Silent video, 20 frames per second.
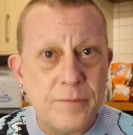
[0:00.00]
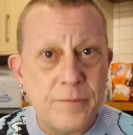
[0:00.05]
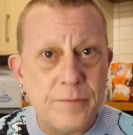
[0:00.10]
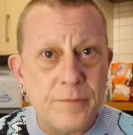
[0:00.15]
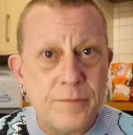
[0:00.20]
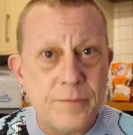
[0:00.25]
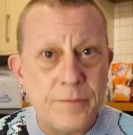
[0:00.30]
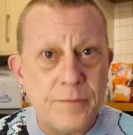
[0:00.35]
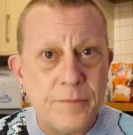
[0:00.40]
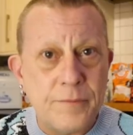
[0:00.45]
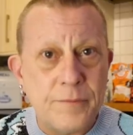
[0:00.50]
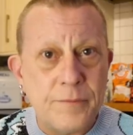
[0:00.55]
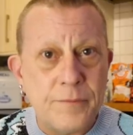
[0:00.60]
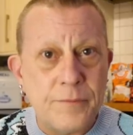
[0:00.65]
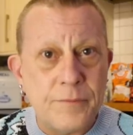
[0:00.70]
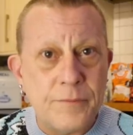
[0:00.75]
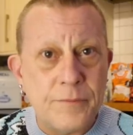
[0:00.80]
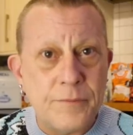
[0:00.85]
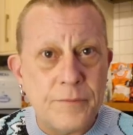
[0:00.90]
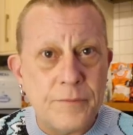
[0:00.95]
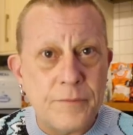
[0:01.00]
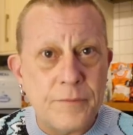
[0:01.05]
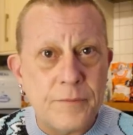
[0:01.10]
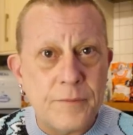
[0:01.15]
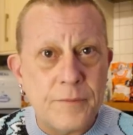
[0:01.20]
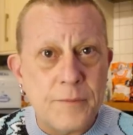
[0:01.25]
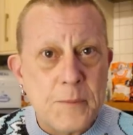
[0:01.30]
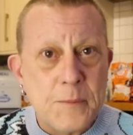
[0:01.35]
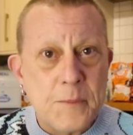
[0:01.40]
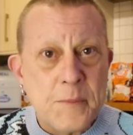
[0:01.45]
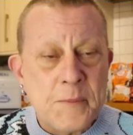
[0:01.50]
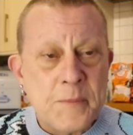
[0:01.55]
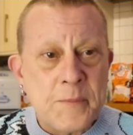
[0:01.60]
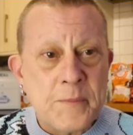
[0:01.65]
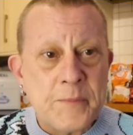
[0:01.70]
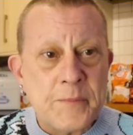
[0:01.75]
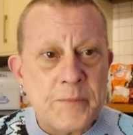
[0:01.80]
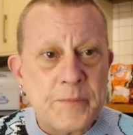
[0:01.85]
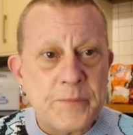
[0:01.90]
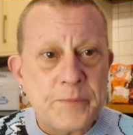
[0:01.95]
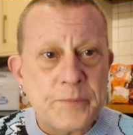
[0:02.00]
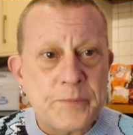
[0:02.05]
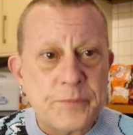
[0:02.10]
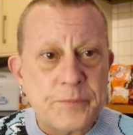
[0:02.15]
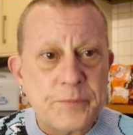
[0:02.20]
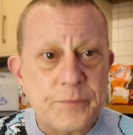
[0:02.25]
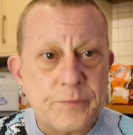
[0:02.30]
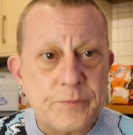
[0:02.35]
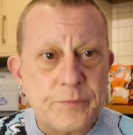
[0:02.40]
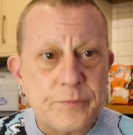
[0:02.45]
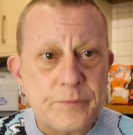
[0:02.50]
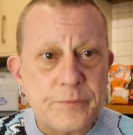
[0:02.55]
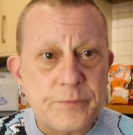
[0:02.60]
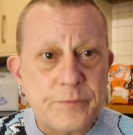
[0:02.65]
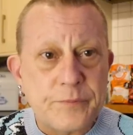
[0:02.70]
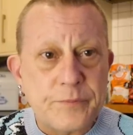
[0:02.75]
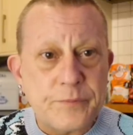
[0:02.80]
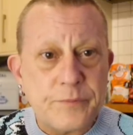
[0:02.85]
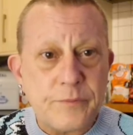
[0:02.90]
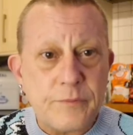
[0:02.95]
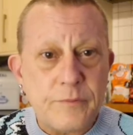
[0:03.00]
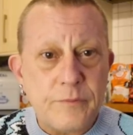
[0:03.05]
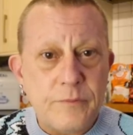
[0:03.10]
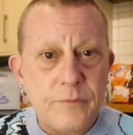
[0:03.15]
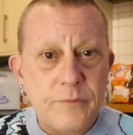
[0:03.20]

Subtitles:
No one is speaking in this clip.